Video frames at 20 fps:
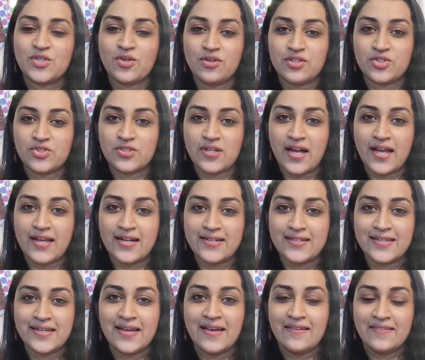your
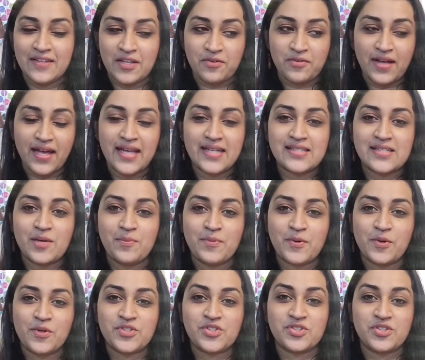child the right
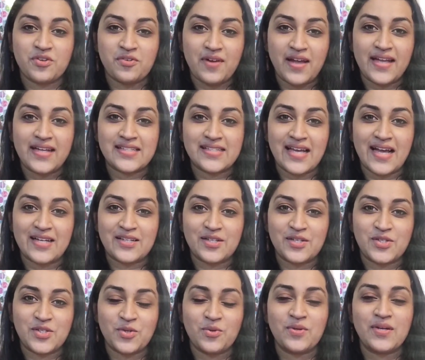approach, the right
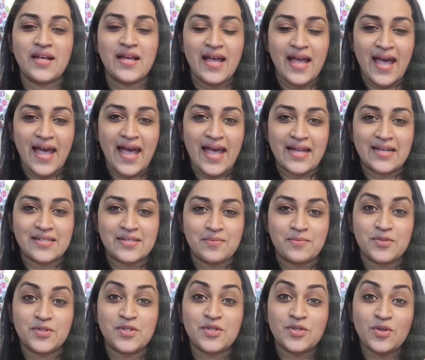attitude, and
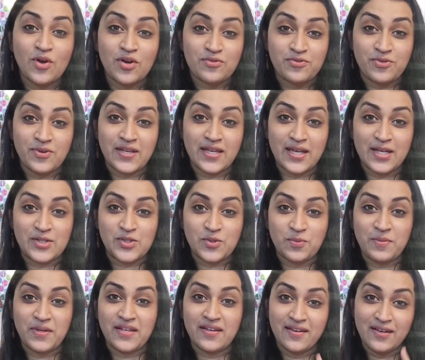do not forget to
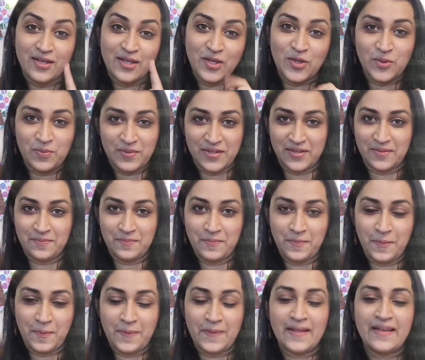be a human.
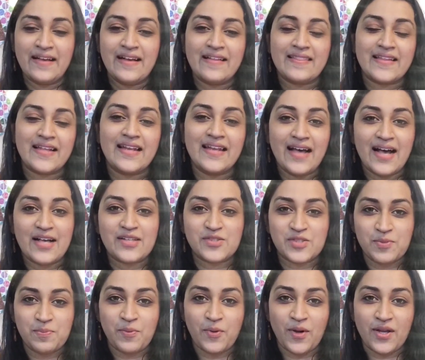The
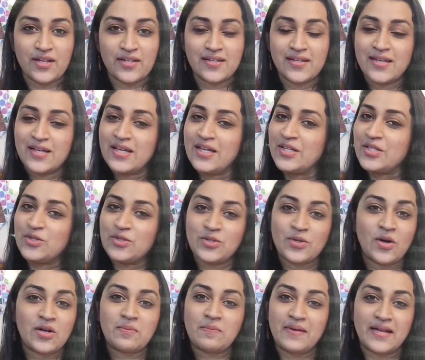last point, do
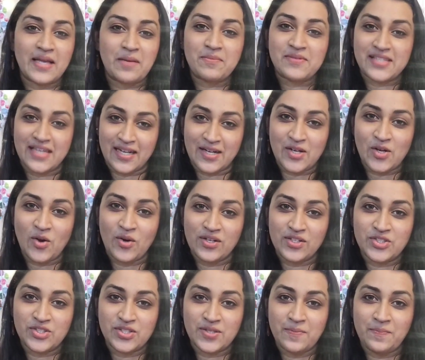not blame
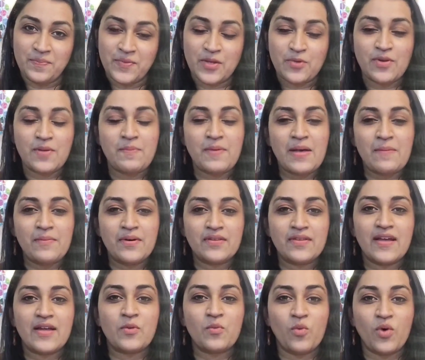technology. Remember
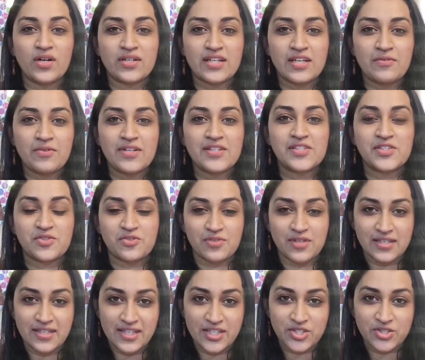that whatever is
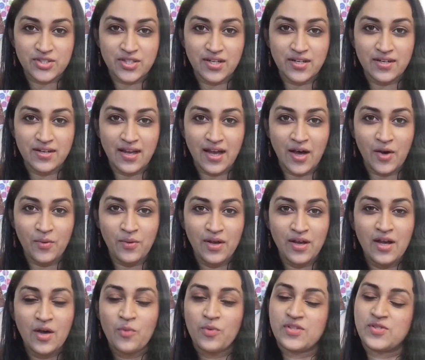traditional now
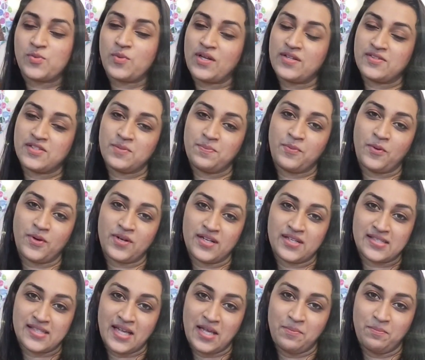was once upon a
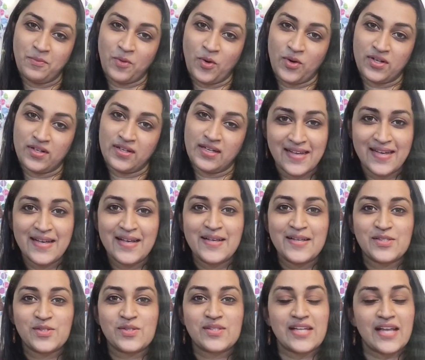time modern.
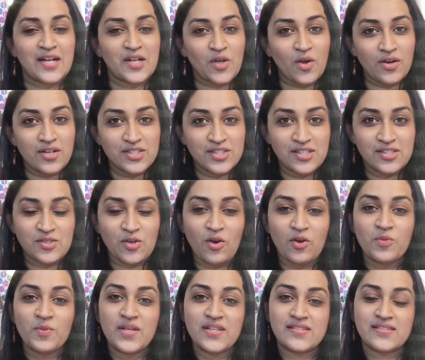So, technology is
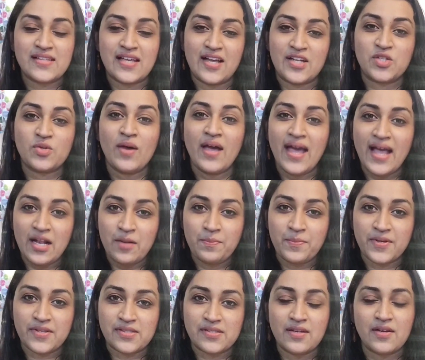always there to
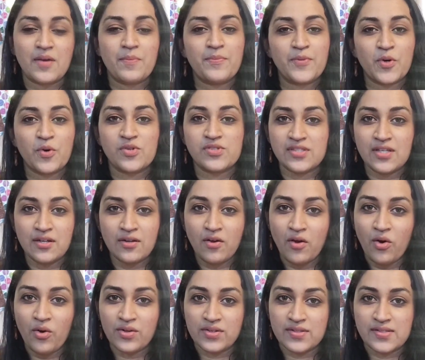help us. There are pros and
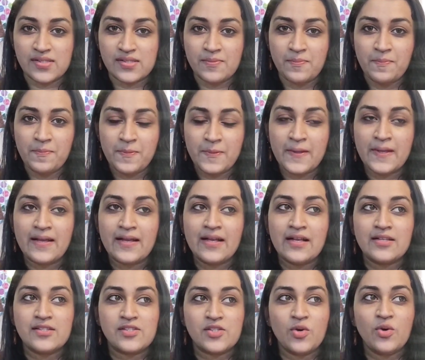cons.
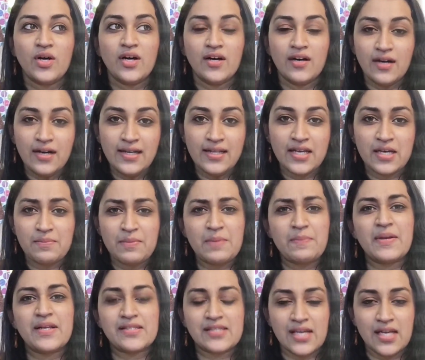So, earlier,
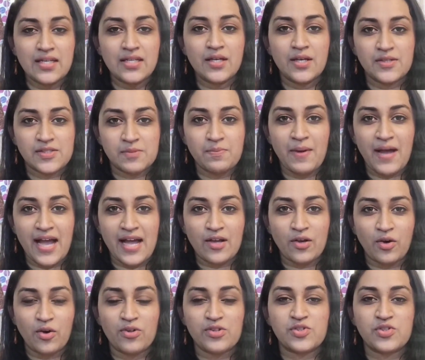maybe 10 years
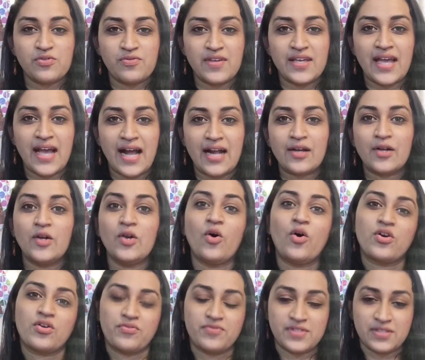back, also we had a
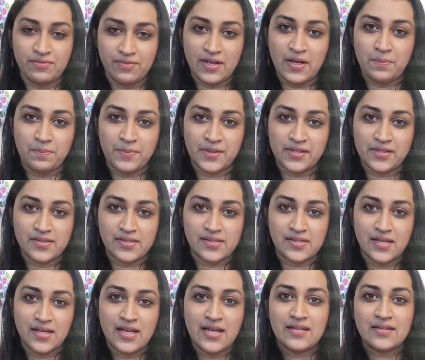lot of
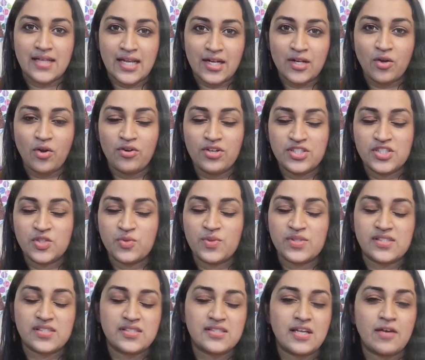developments. Technology
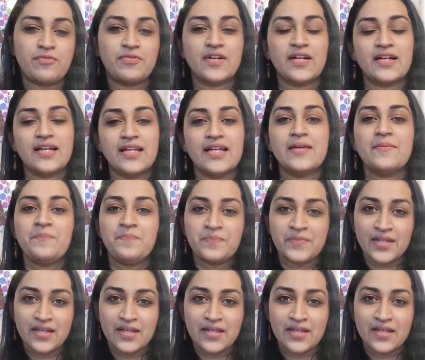was definitely,